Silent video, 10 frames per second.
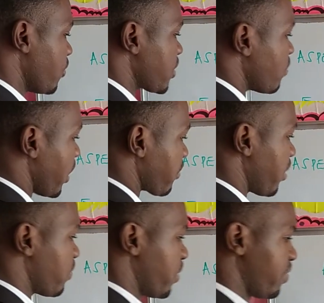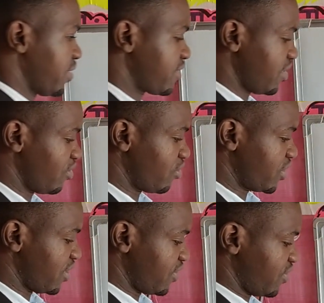visit my grandparents in
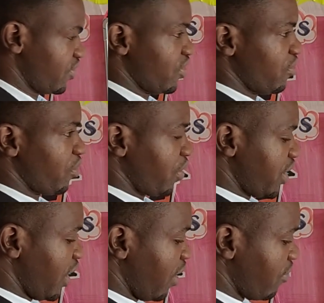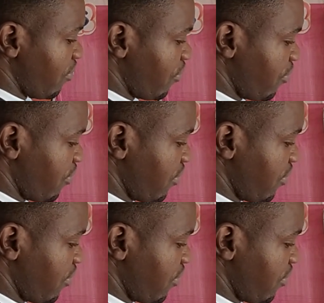holidays. We already have